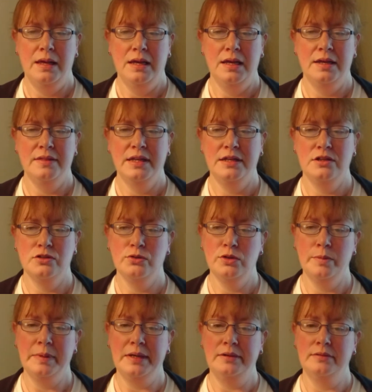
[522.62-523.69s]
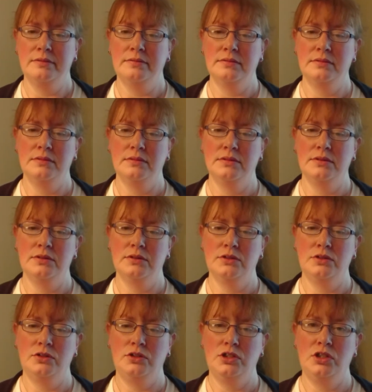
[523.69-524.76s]
then it's all about
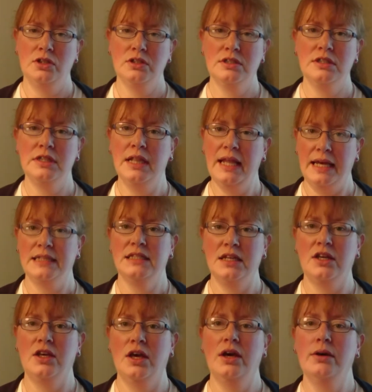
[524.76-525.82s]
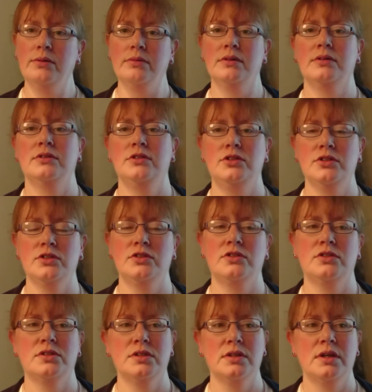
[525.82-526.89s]
just let it go.
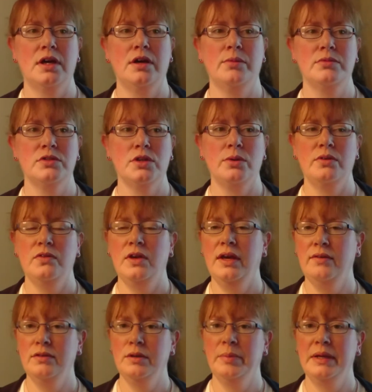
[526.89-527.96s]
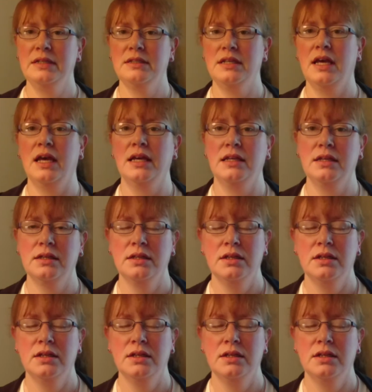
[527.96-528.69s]
So if you're having a bad day,